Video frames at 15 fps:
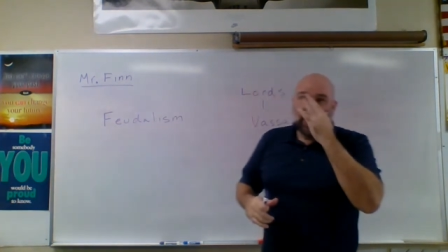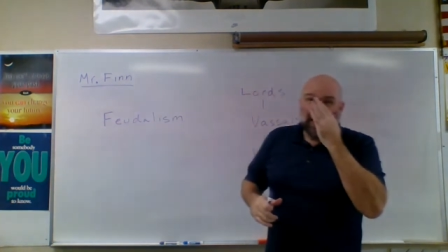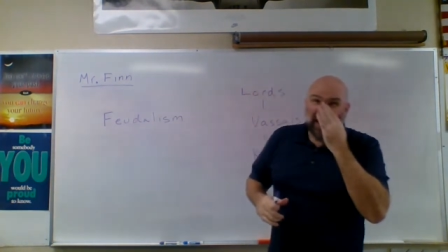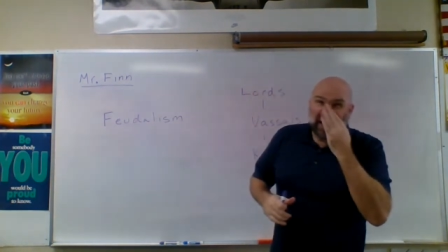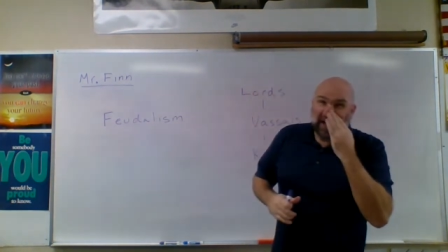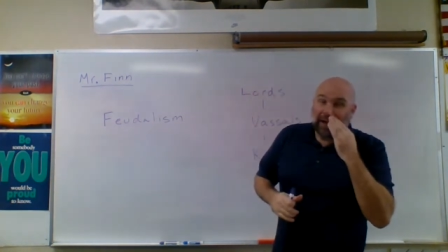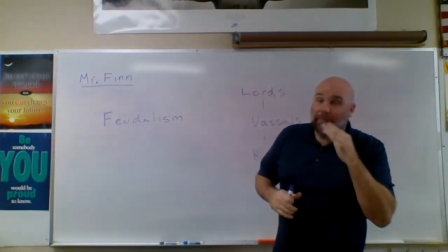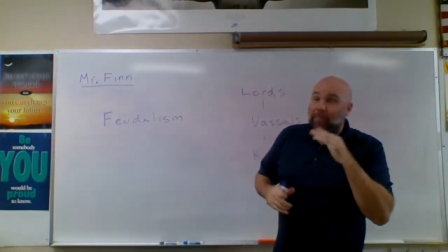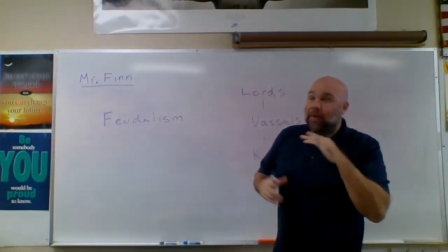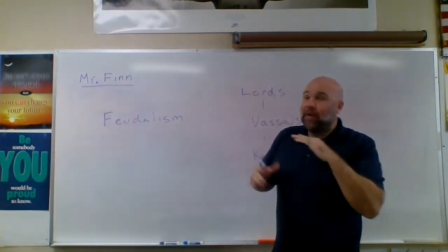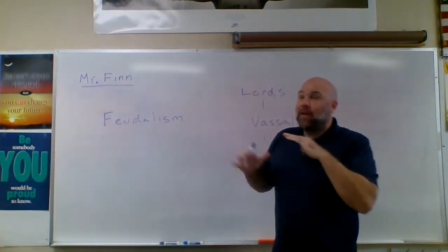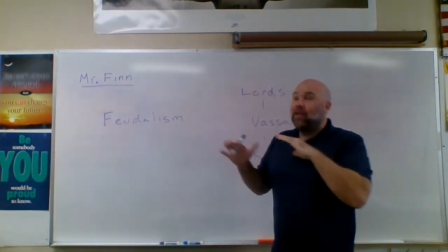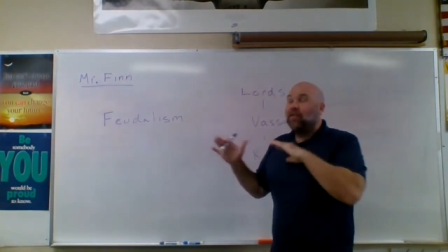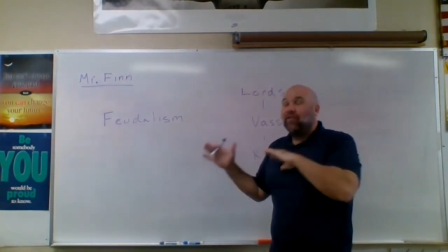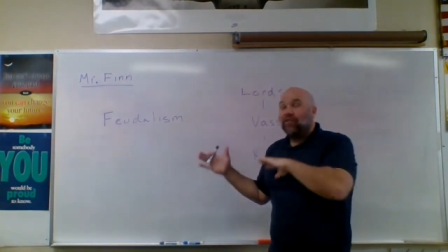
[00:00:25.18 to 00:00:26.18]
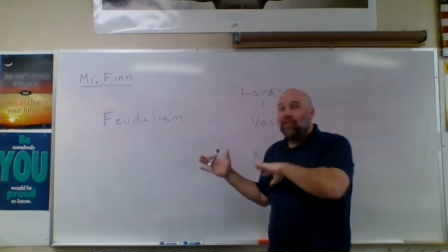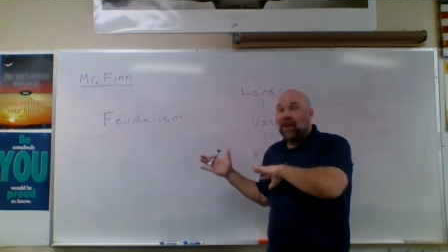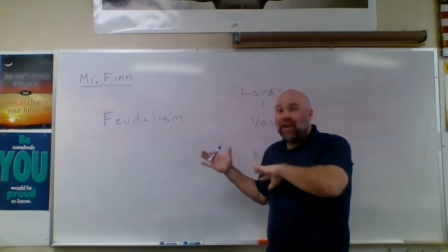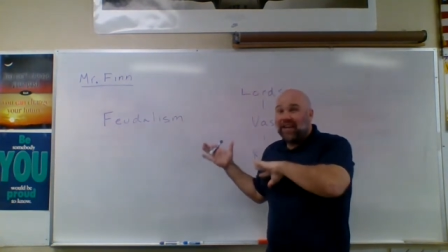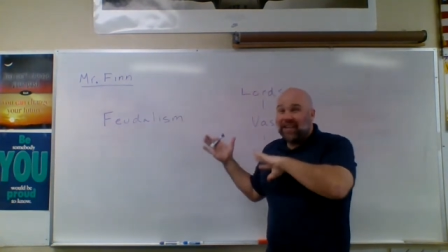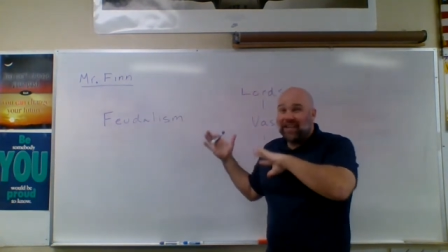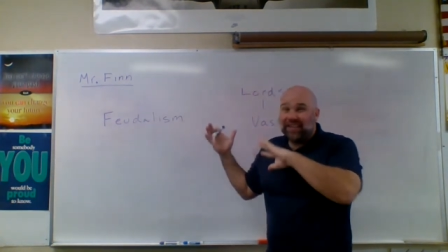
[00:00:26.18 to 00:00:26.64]
Uh, the
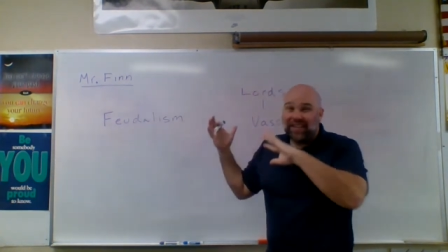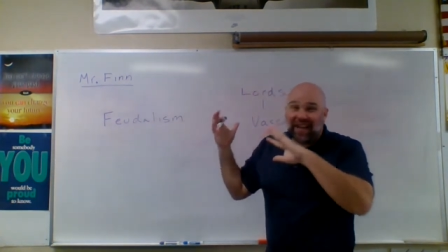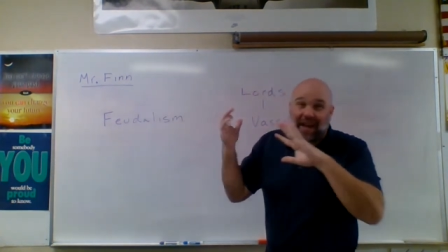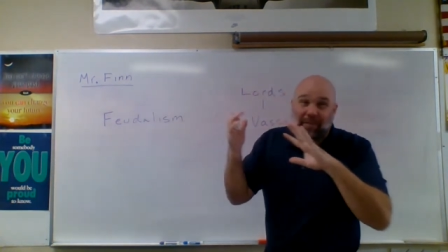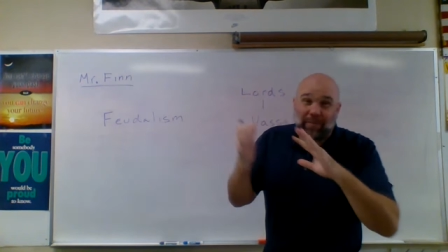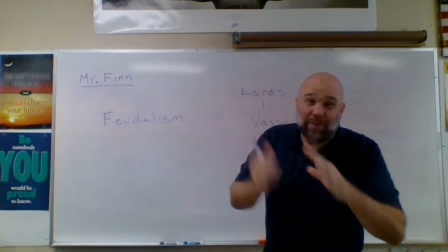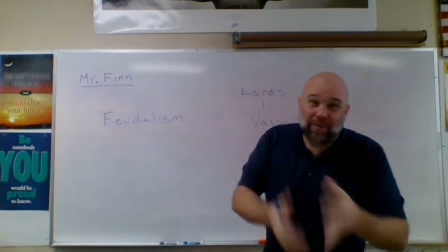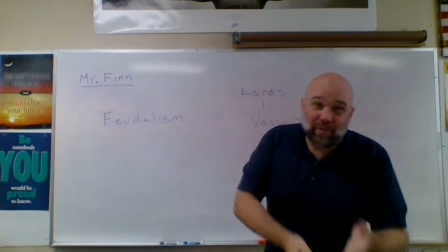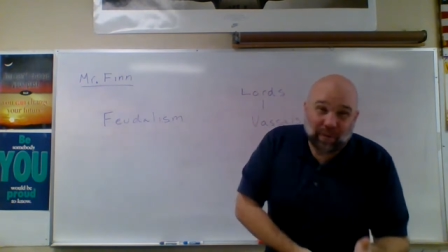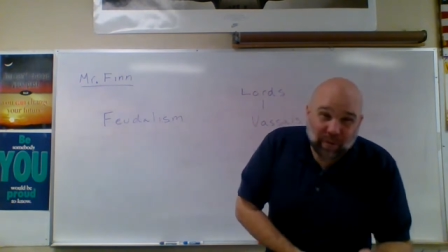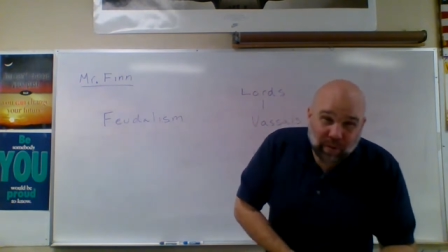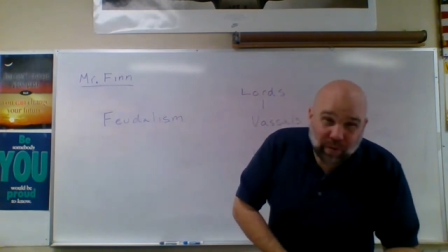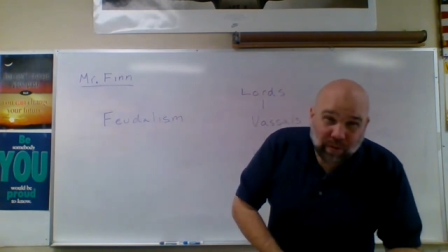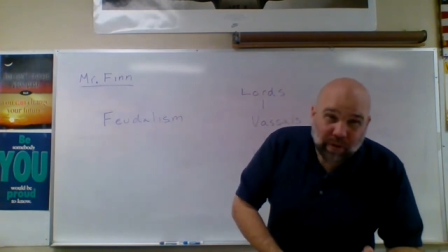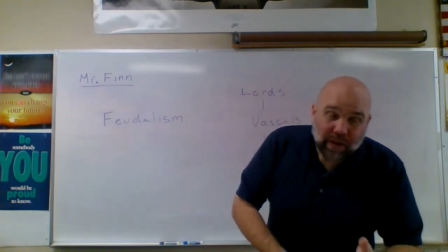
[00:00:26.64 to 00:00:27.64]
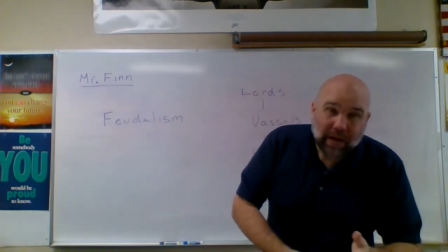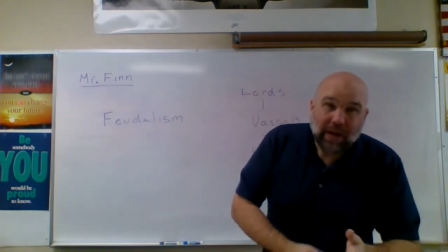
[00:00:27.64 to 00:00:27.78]
Vikings came through